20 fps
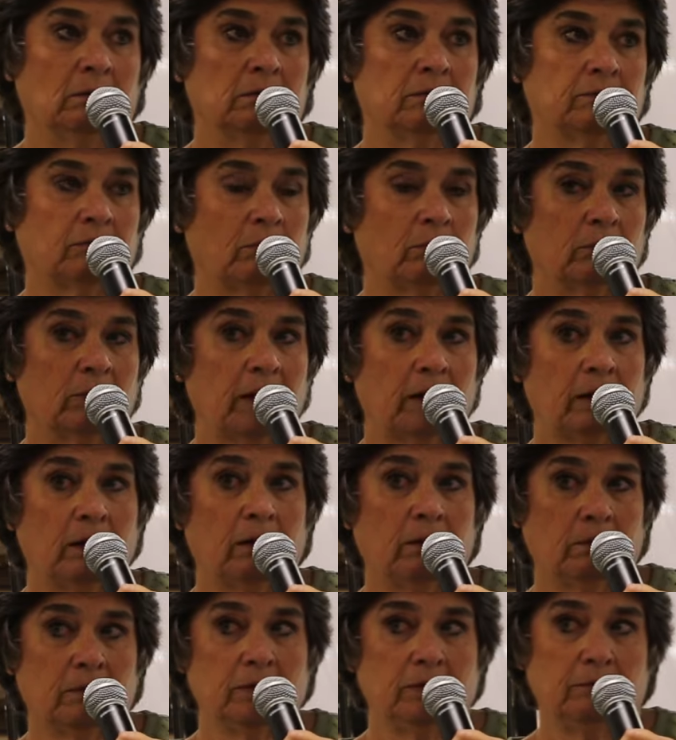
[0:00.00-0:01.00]
So
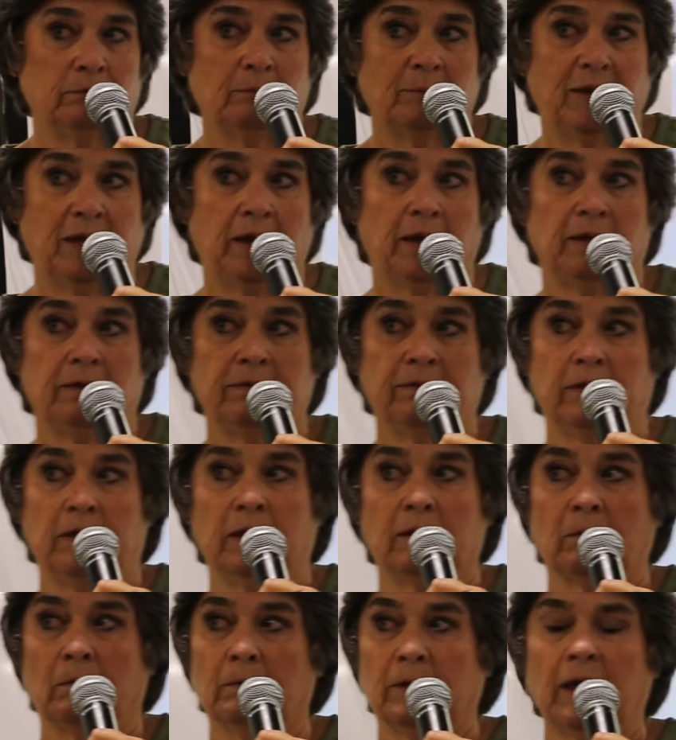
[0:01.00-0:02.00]
now you may
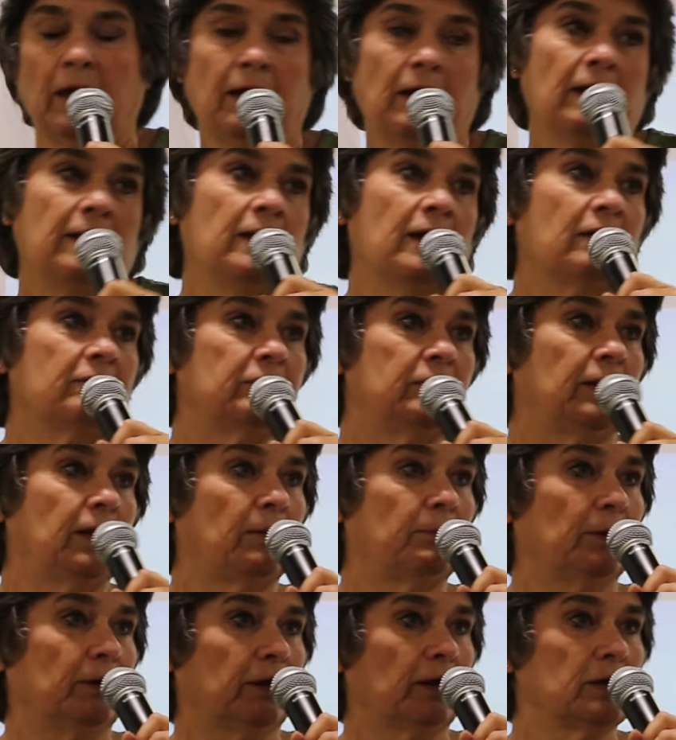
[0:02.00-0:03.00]
think, okay, I have an
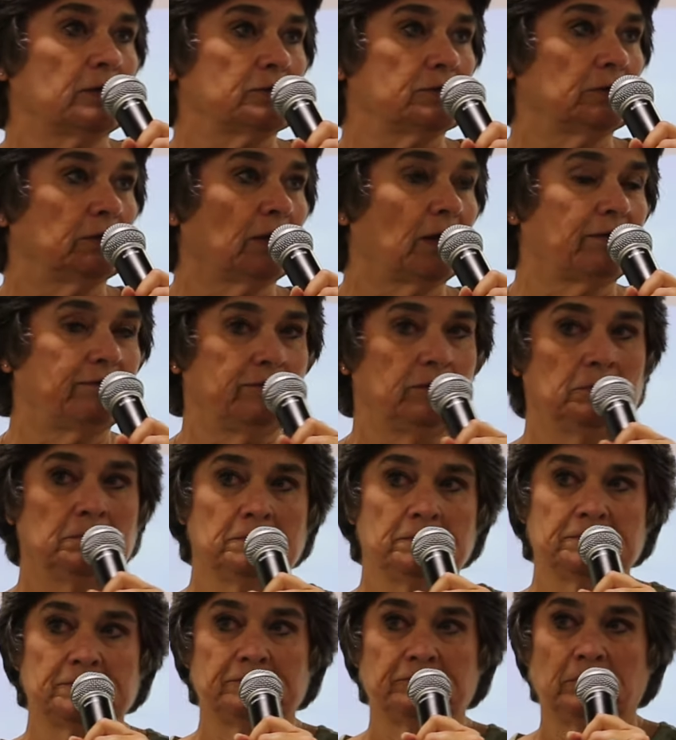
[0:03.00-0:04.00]
application I've
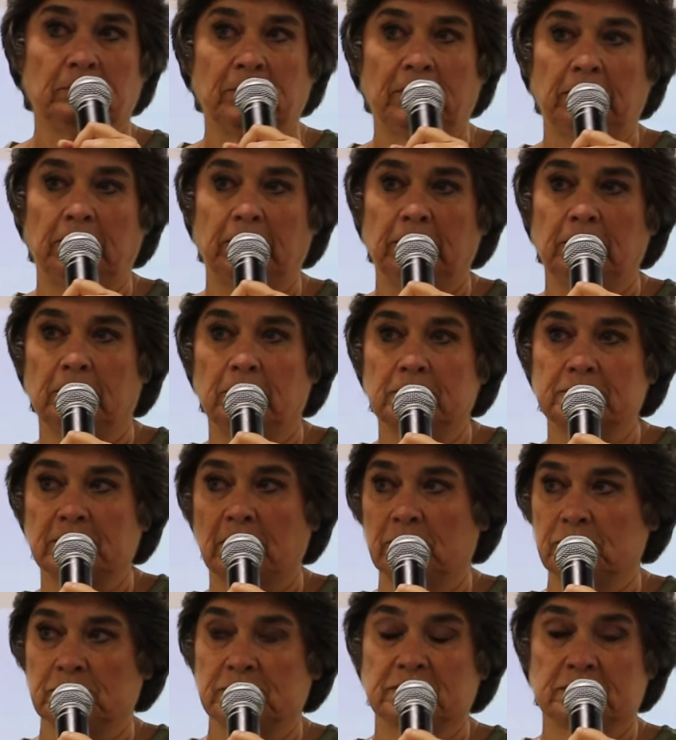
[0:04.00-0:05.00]
used for many years,
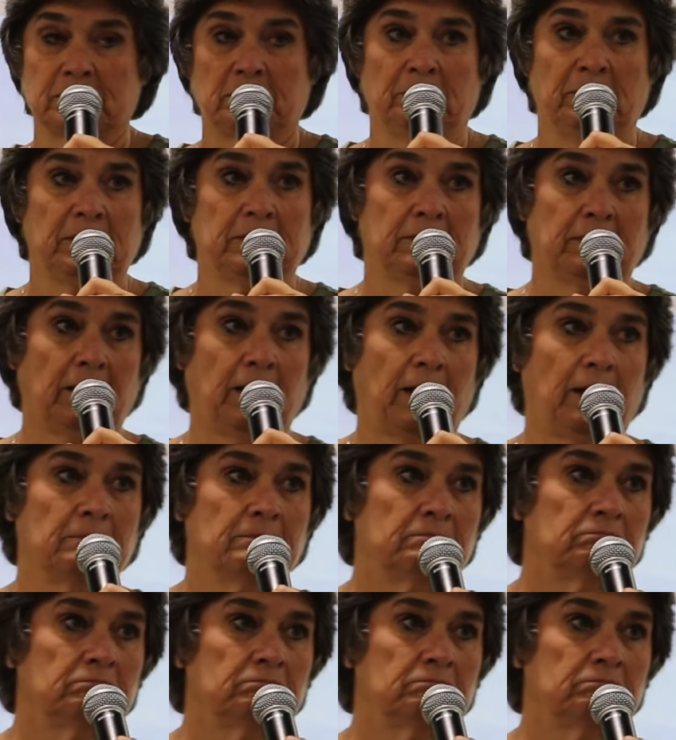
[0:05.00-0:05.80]
I'll just submit that.